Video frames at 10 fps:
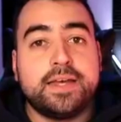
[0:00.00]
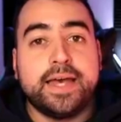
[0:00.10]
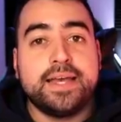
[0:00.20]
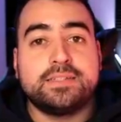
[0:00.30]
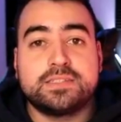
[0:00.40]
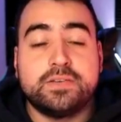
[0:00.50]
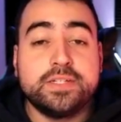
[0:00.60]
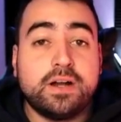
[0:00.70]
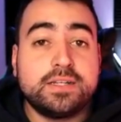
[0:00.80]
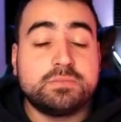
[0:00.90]
Hey, how's it
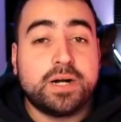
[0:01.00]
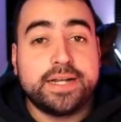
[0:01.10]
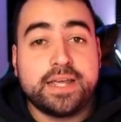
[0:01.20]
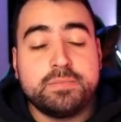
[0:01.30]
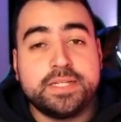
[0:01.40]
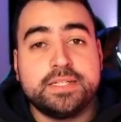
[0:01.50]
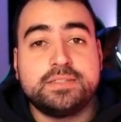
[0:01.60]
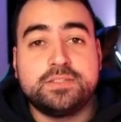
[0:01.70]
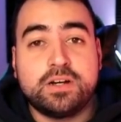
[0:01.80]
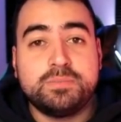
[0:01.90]
going guys? My name
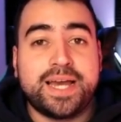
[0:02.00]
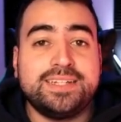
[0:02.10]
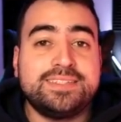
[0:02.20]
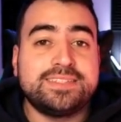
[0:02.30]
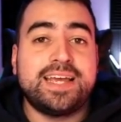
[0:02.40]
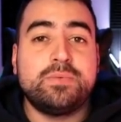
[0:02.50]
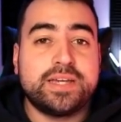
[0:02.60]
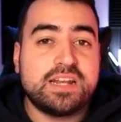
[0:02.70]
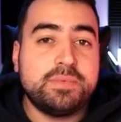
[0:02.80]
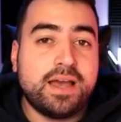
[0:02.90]
is Dom and today we're
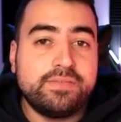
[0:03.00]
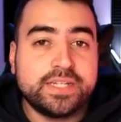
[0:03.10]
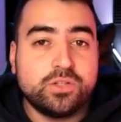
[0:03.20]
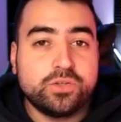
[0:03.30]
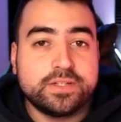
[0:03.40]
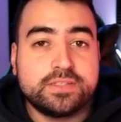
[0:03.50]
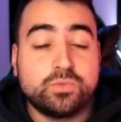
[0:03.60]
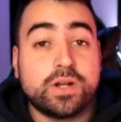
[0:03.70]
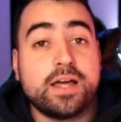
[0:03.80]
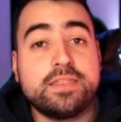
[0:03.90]
going to be having a look at
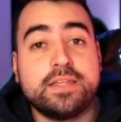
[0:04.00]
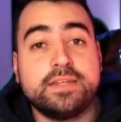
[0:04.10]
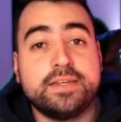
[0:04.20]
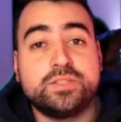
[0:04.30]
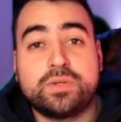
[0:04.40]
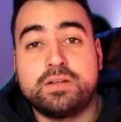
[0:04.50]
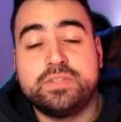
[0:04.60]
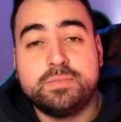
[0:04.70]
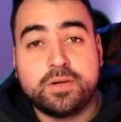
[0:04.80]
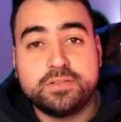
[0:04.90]
what I think is one of
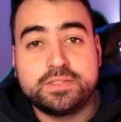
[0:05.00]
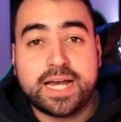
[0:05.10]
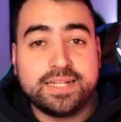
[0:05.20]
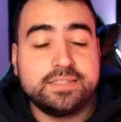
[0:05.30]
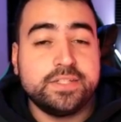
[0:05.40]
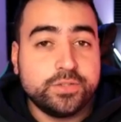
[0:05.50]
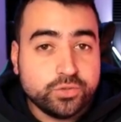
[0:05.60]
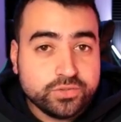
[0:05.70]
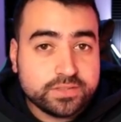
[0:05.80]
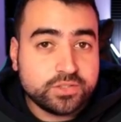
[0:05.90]
the most
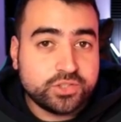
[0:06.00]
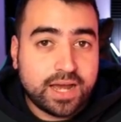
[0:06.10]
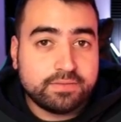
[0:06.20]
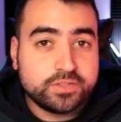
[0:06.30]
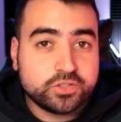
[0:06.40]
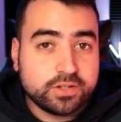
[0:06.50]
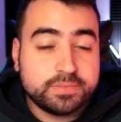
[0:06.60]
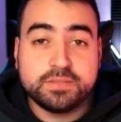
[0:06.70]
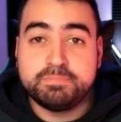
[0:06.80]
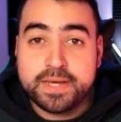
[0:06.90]
underused
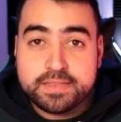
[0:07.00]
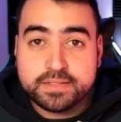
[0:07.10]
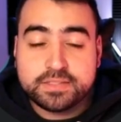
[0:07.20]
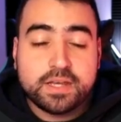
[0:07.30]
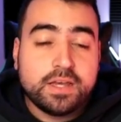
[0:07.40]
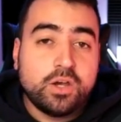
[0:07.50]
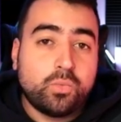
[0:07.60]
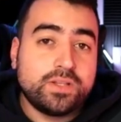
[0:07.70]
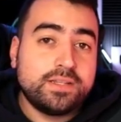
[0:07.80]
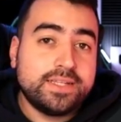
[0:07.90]
JavaScript methods,
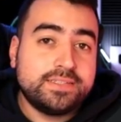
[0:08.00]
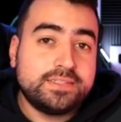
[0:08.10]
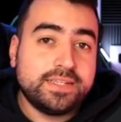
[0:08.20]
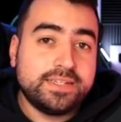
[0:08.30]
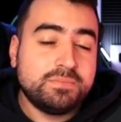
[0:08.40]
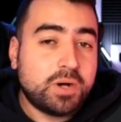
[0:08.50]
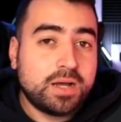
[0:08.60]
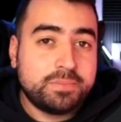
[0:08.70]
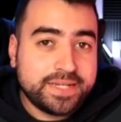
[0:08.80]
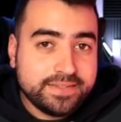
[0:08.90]
well, at least in my
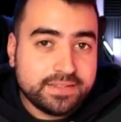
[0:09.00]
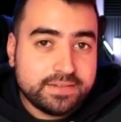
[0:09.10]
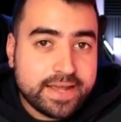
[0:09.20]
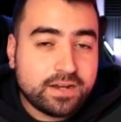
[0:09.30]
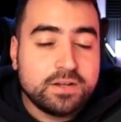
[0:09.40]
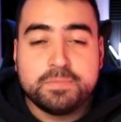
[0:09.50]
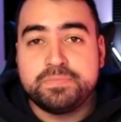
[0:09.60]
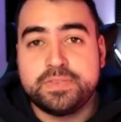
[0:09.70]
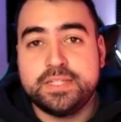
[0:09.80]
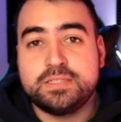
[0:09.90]
opinion. Now,
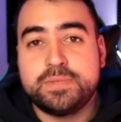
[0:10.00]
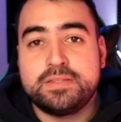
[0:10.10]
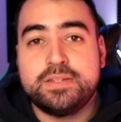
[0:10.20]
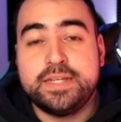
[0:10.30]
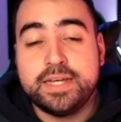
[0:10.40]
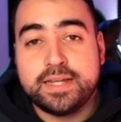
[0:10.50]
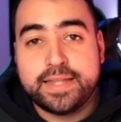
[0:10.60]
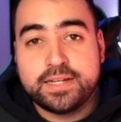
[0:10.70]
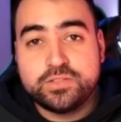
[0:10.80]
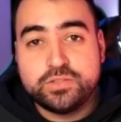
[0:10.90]
this method here
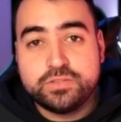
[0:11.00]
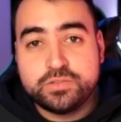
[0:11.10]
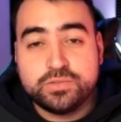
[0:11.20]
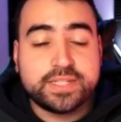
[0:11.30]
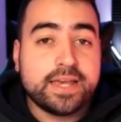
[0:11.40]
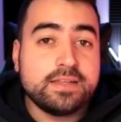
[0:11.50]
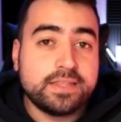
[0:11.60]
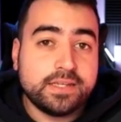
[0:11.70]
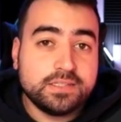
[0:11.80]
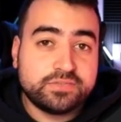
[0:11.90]
allows you to take
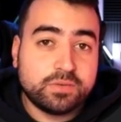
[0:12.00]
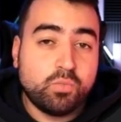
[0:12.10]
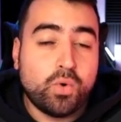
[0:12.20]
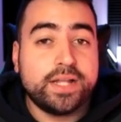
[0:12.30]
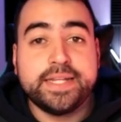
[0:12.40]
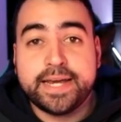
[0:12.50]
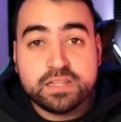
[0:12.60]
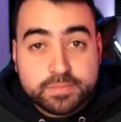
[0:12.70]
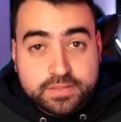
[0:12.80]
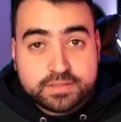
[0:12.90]
things from one
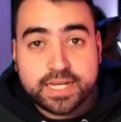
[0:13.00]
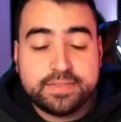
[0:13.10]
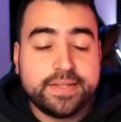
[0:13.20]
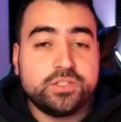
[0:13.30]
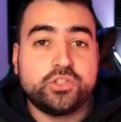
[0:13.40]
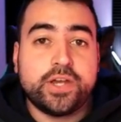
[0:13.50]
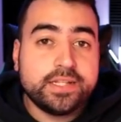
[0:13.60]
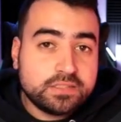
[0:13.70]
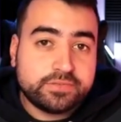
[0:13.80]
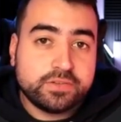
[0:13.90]
element and then
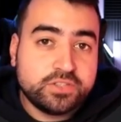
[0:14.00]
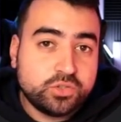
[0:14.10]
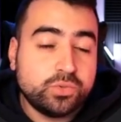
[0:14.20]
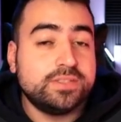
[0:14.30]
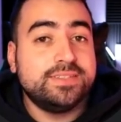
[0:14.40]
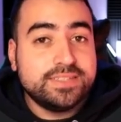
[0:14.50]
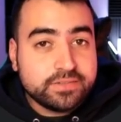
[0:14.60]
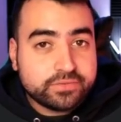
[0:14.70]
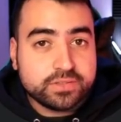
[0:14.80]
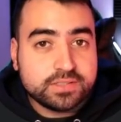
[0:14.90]
transfer to a
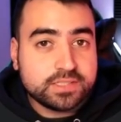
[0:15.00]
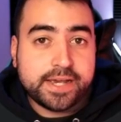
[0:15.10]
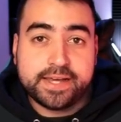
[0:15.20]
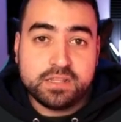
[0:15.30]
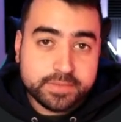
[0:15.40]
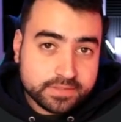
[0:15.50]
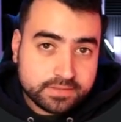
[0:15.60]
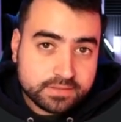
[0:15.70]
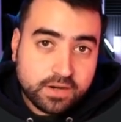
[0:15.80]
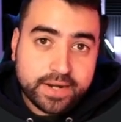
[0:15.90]
different
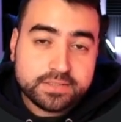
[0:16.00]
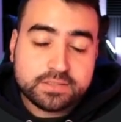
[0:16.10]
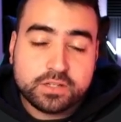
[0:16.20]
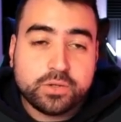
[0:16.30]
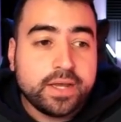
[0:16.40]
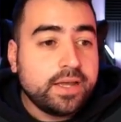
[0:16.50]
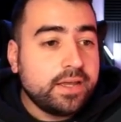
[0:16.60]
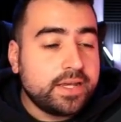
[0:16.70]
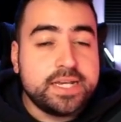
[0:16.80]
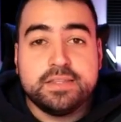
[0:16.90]
element, all right? So
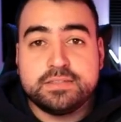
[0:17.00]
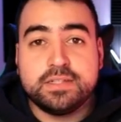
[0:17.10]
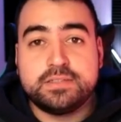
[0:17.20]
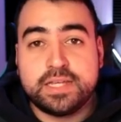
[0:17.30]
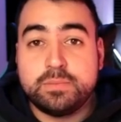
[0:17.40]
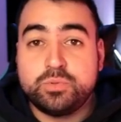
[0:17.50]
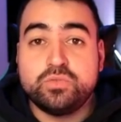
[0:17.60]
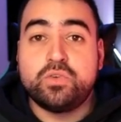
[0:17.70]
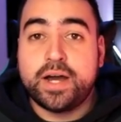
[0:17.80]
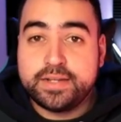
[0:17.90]
in this example
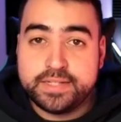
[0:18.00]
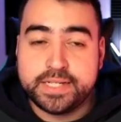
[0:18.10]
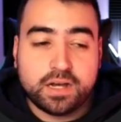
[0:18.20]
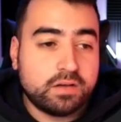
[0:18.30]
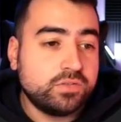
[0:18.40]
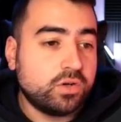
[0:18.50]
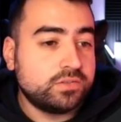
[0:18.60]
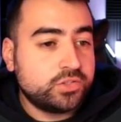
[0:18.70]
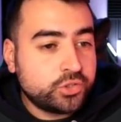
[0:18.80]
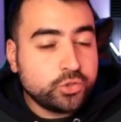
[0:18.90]
right here, I've
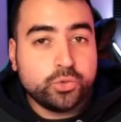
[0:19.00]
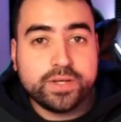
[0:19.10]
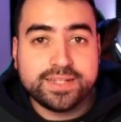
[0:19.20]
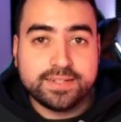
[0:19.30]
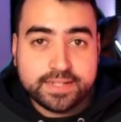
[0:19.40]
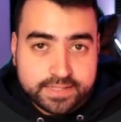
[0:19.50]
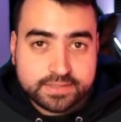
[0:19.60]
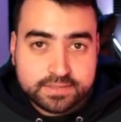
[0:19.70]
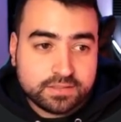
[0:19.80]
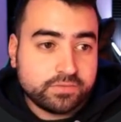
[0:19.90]
got two
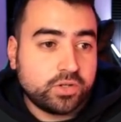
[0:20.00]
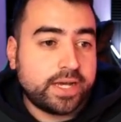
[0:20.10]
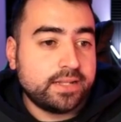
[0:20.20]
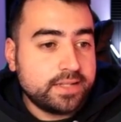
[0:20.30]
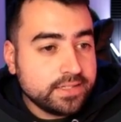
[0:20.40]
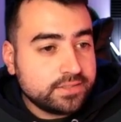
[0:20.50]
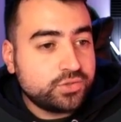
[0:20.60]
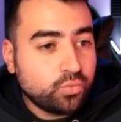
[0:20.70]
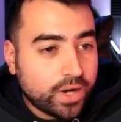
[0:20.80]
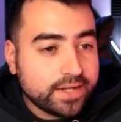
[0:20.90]
lists. I've got a
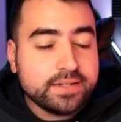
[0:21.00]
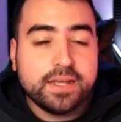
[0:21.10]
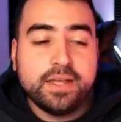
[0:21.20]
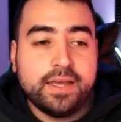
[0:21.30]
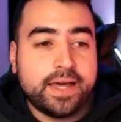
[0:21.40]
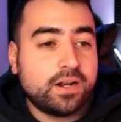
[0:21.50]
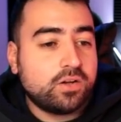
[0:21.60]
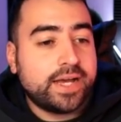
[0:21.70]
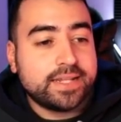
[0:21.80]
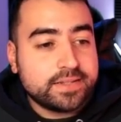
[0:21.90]
list one and I've
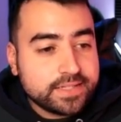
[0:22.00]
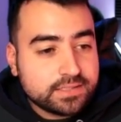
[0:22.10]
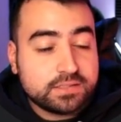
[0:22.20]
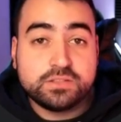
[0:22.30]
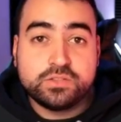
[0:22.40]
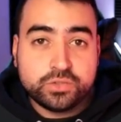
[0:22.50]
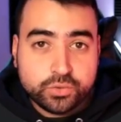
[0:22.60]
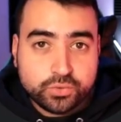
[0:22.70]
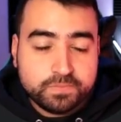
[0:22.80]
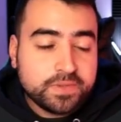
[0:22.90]
got a list
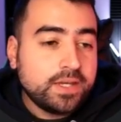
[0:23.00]
two.